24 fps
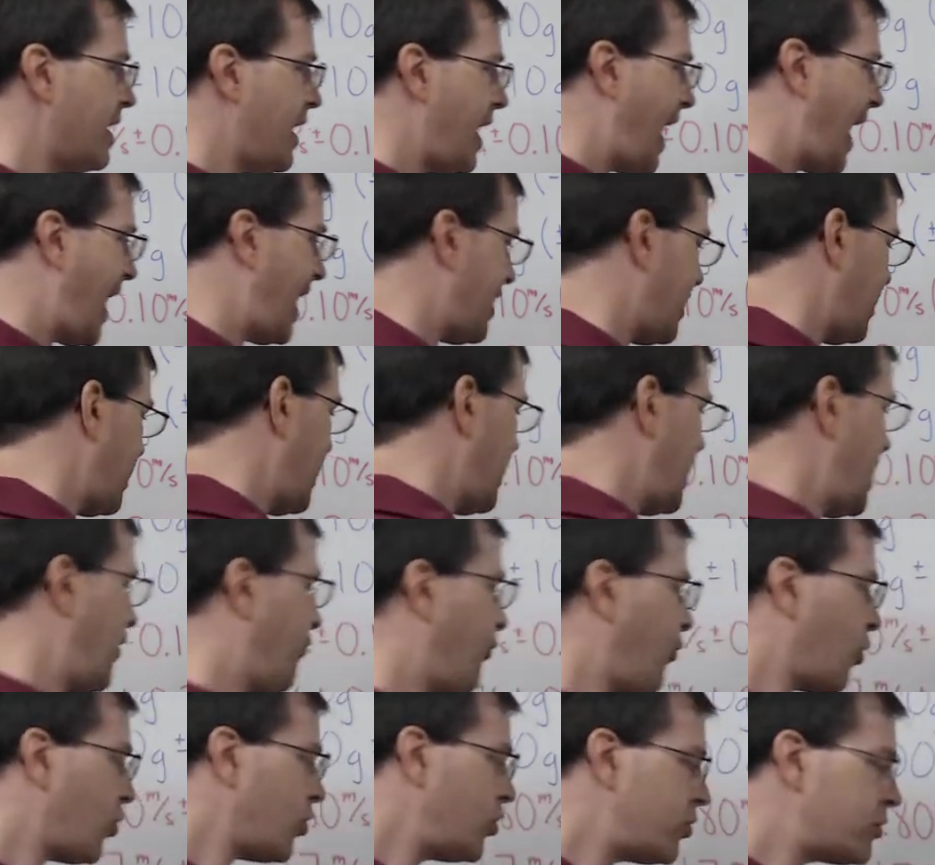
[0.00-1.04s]
And if
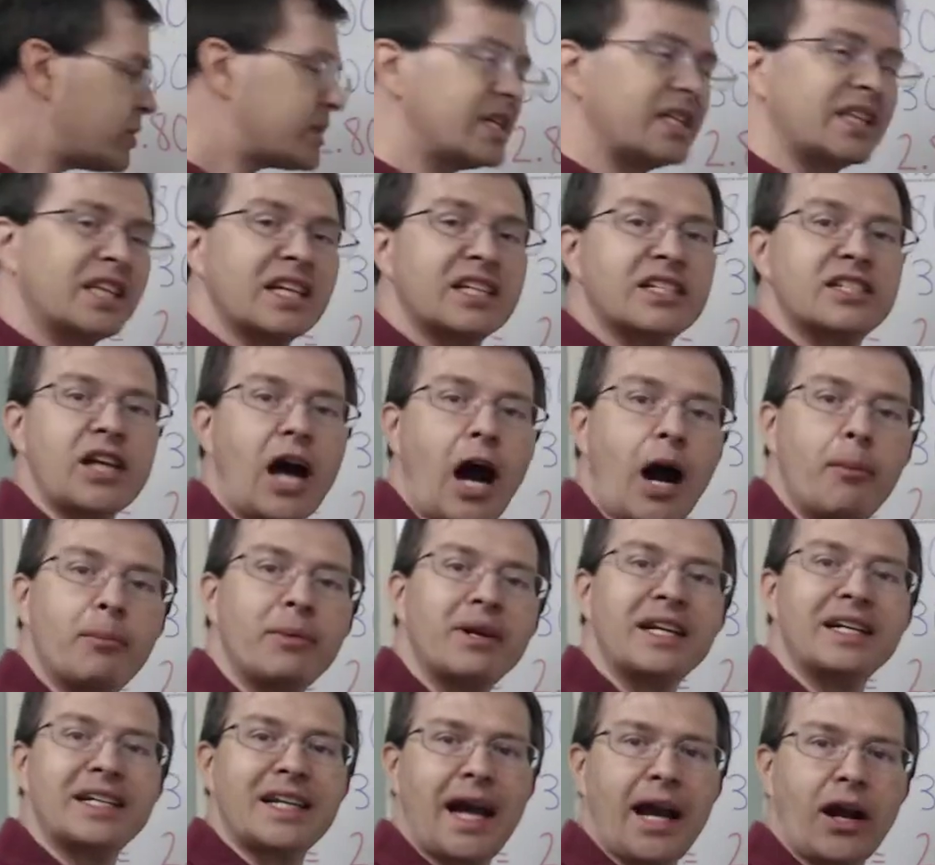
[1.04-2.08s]
we're using the
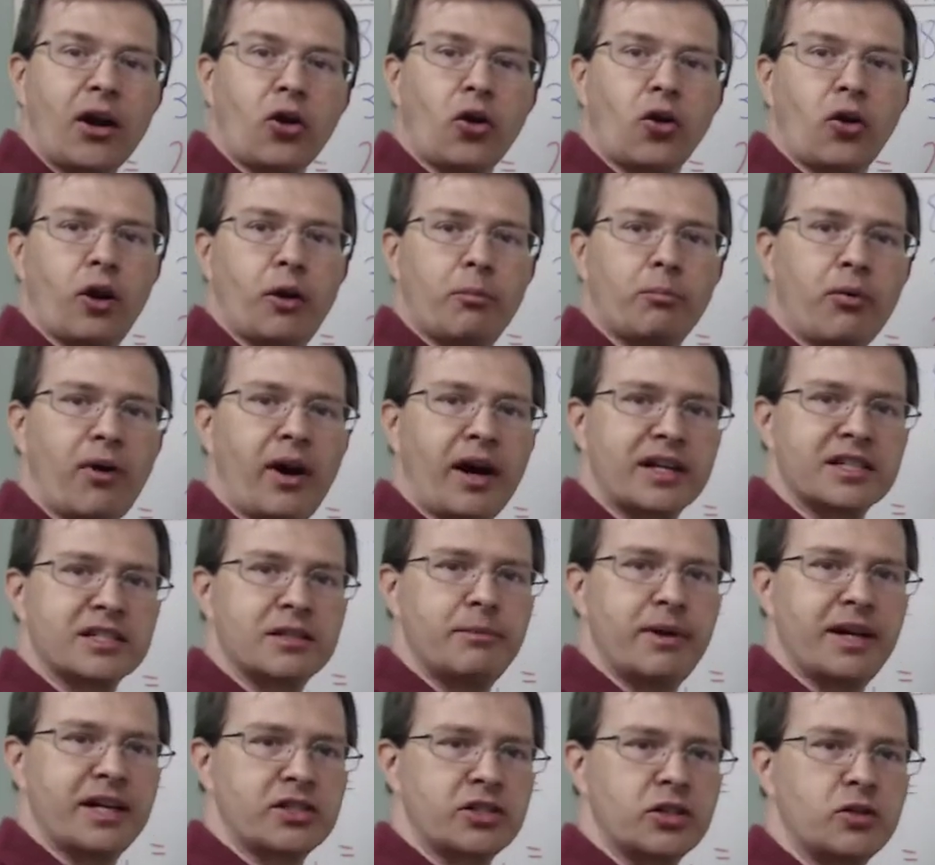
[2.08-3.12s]
dominant error
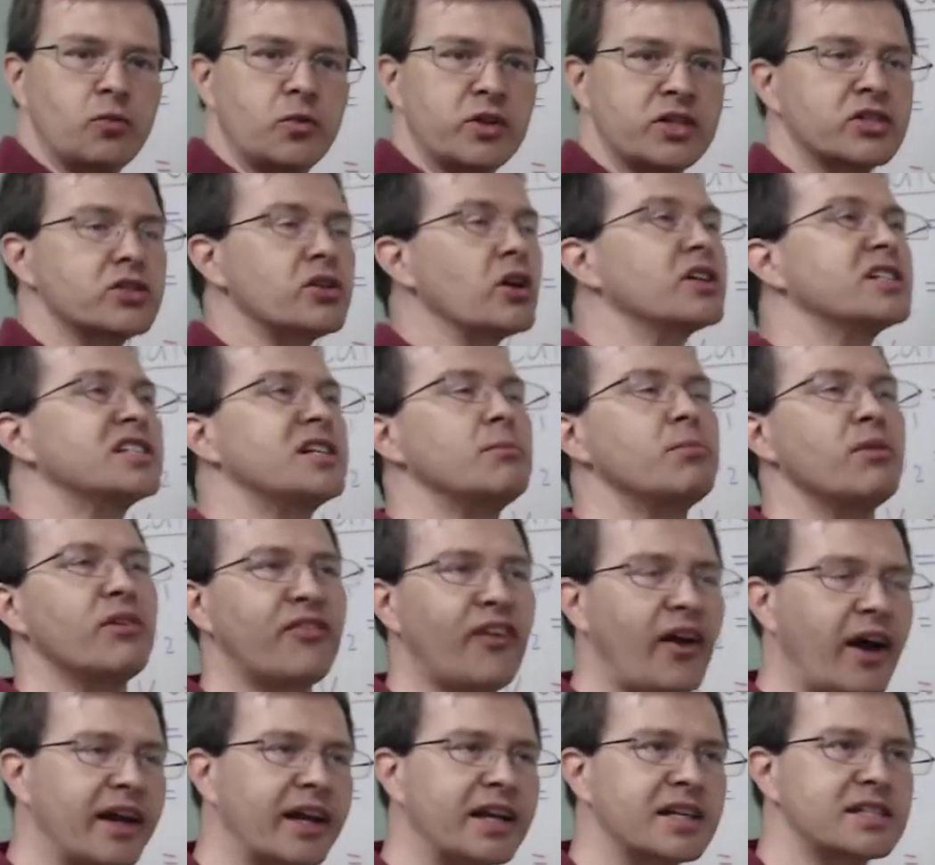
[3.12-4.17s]
approximation, which is our
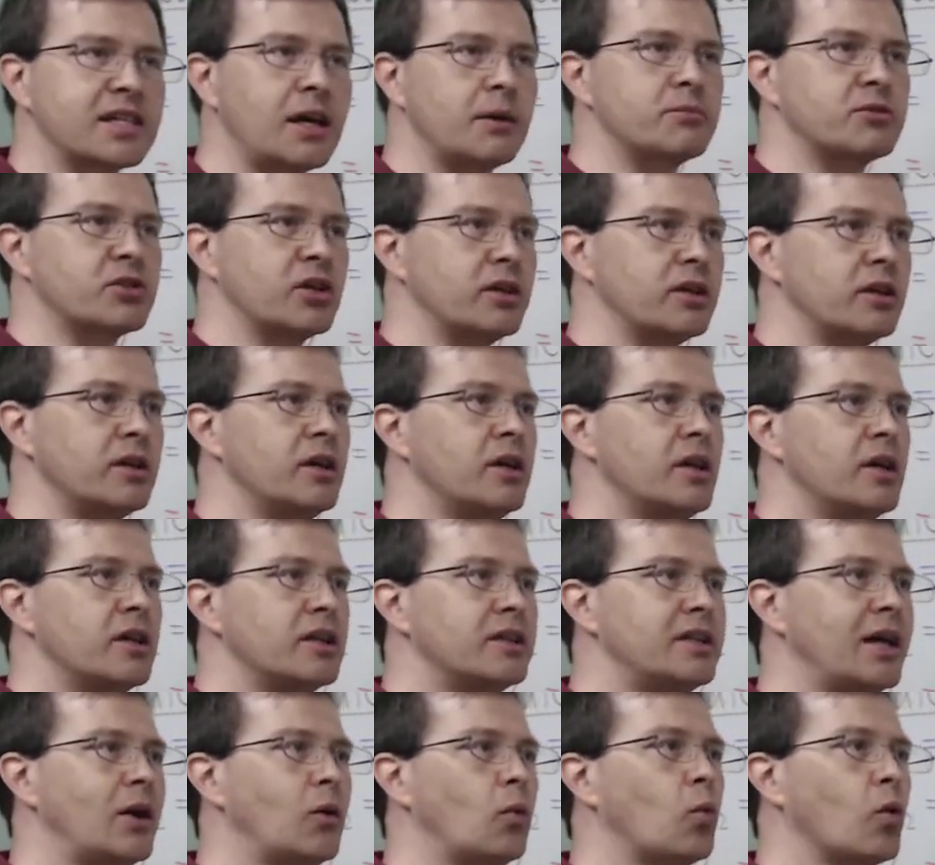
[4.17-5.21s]
simplifying assumption
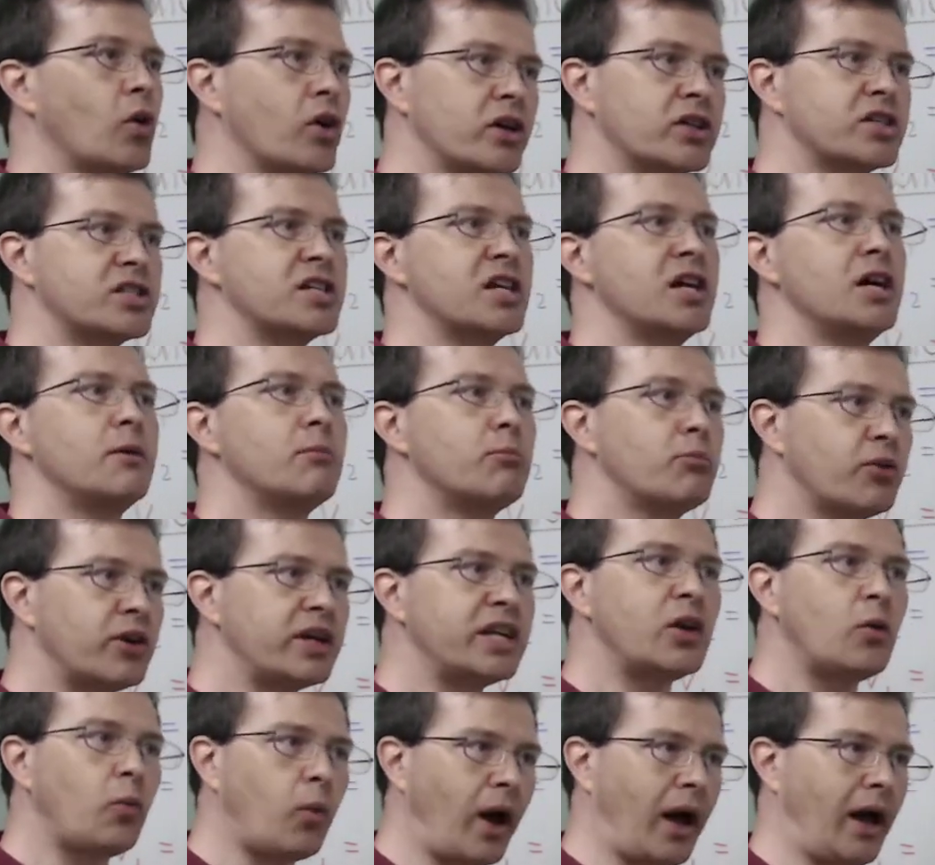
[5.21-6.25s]
that works
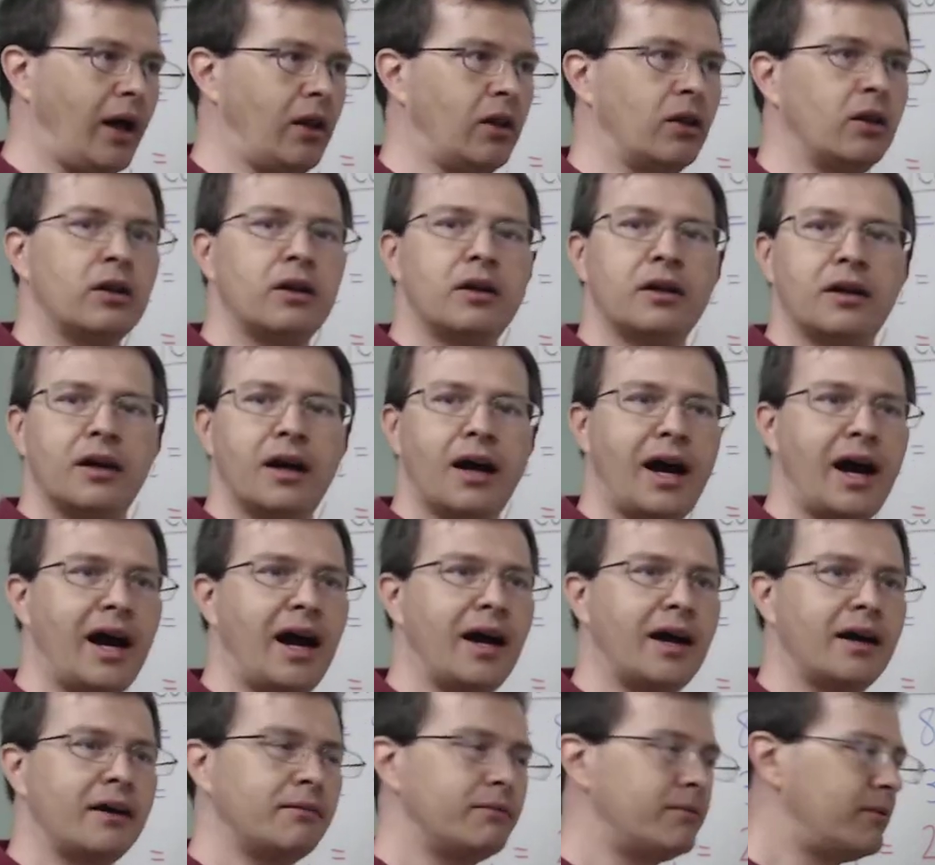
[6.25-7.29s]
pretty well,
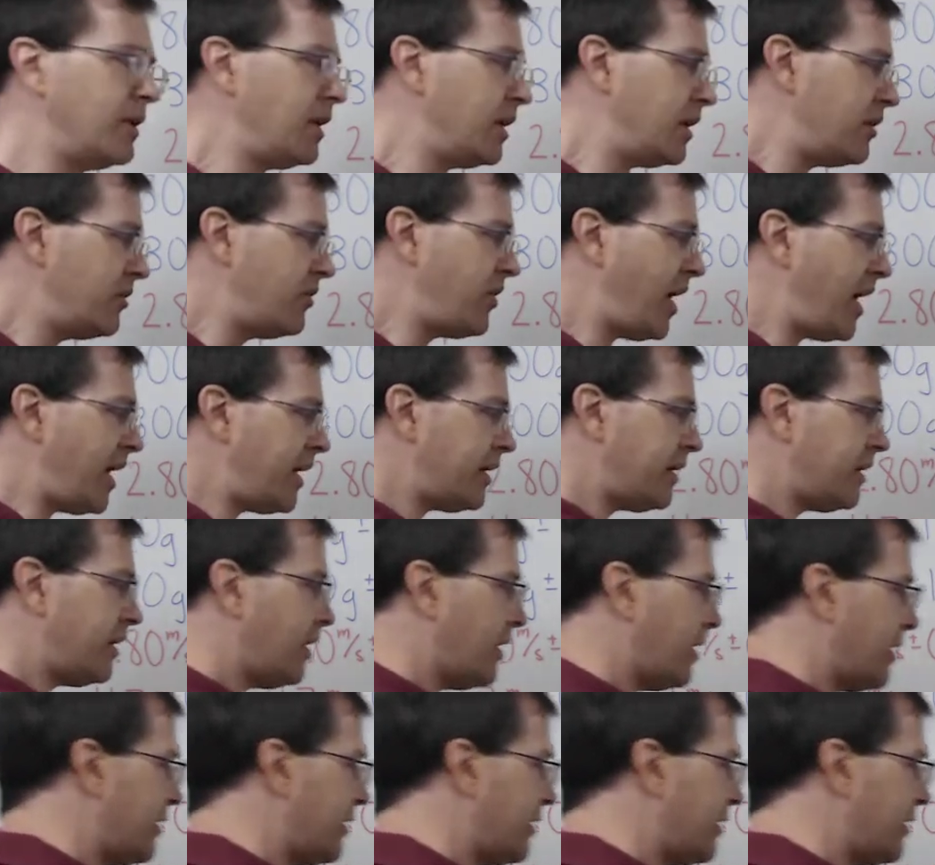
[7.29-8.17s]
uh, then